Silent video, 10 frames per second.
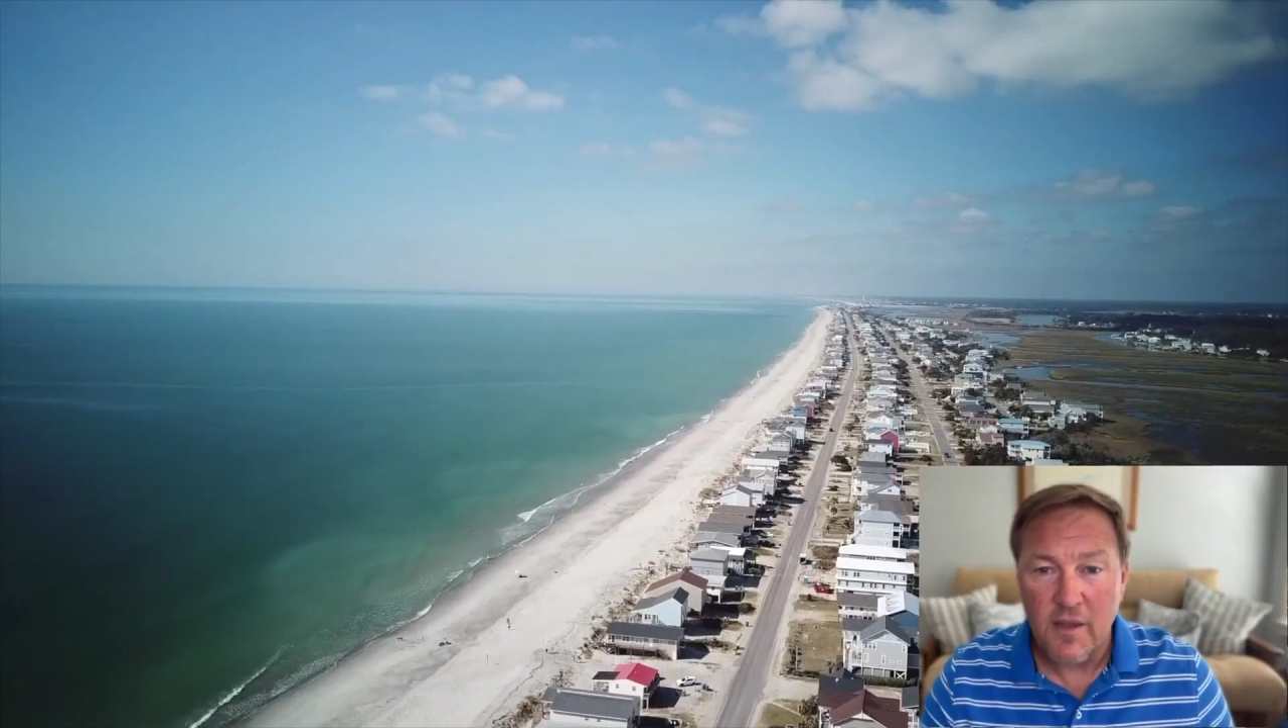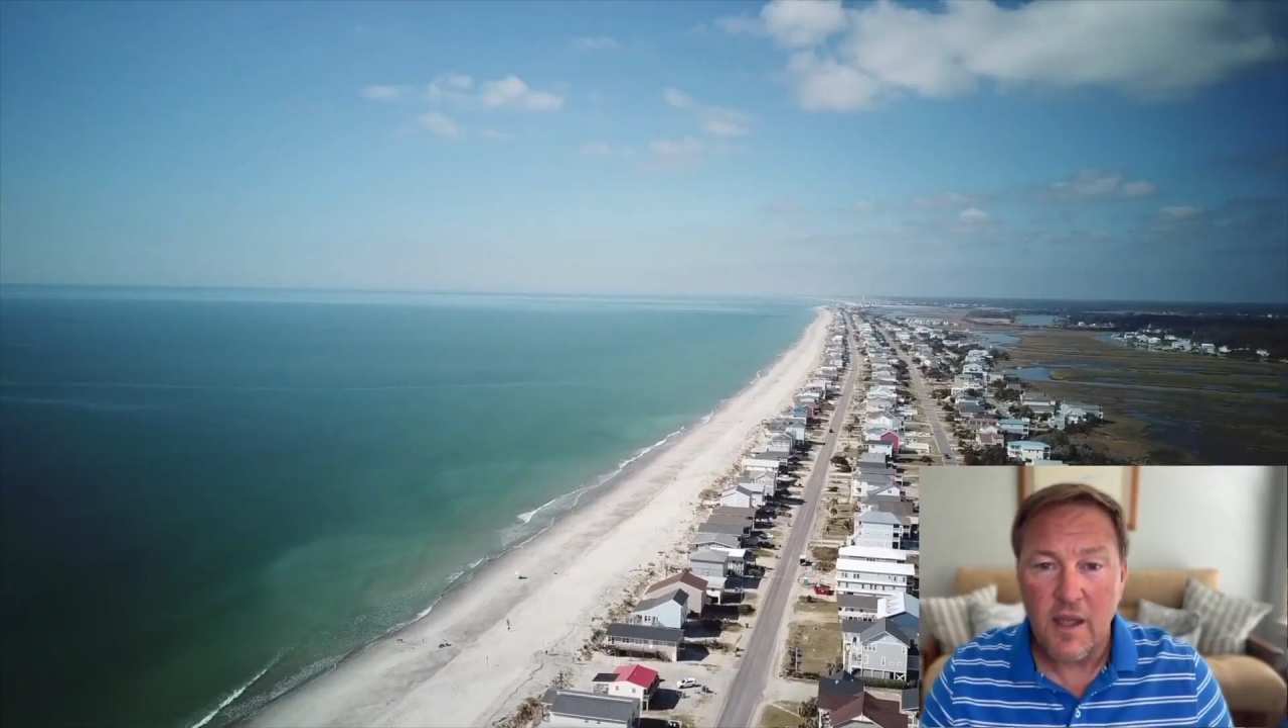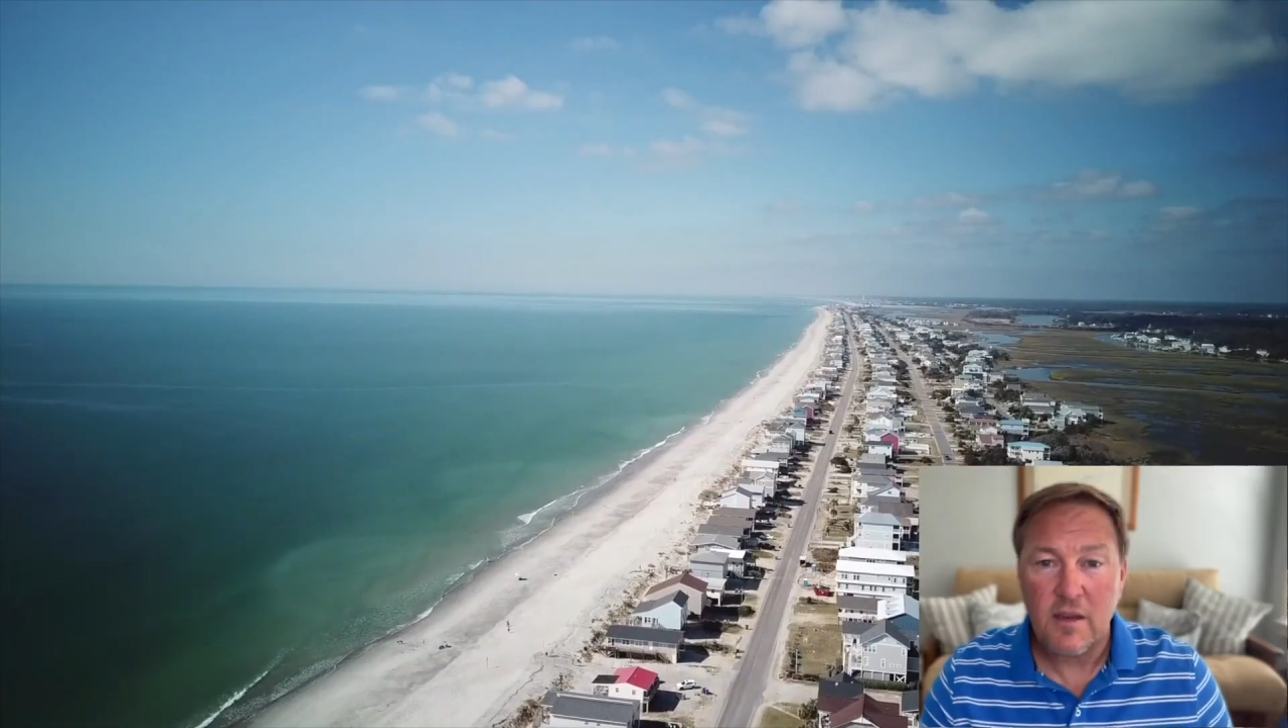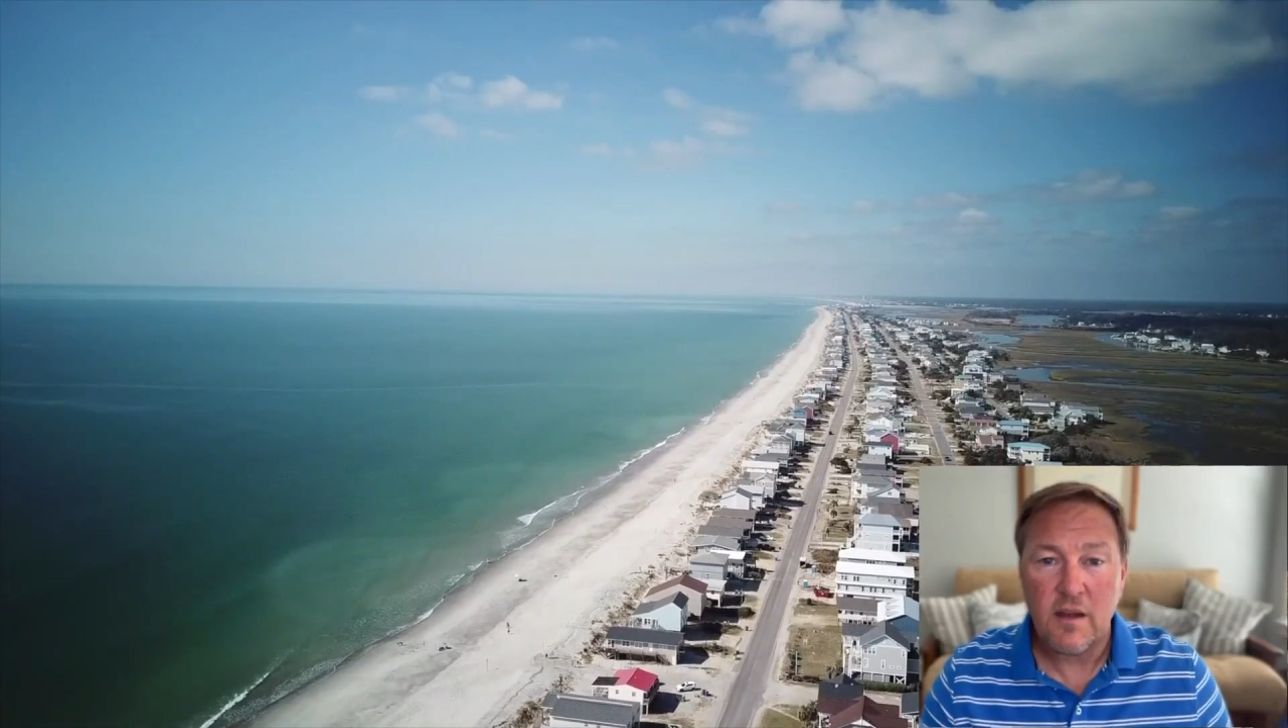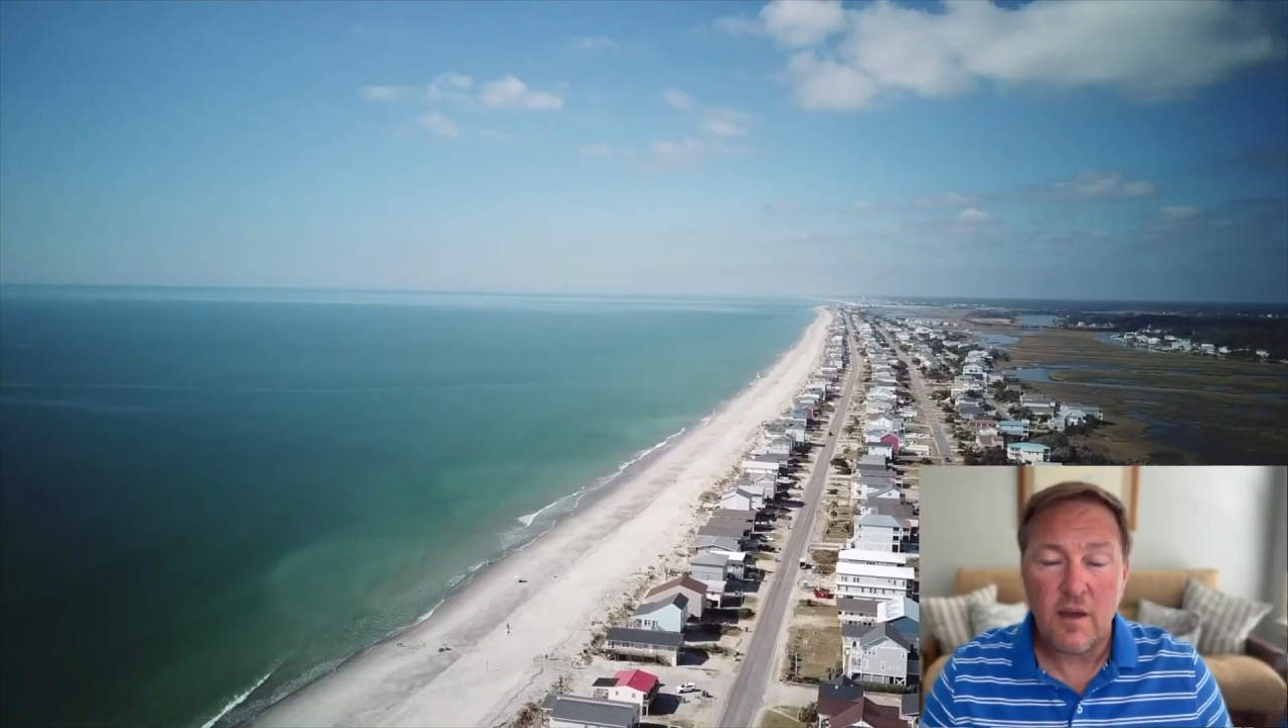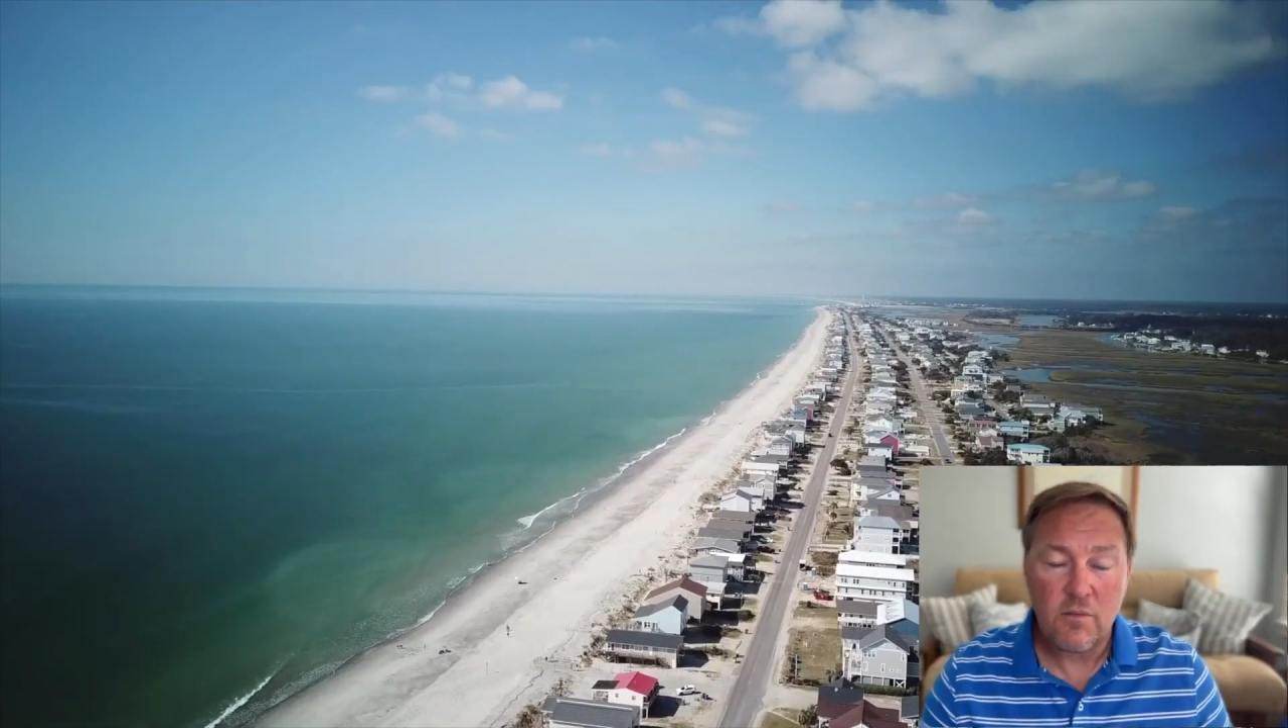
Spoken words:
that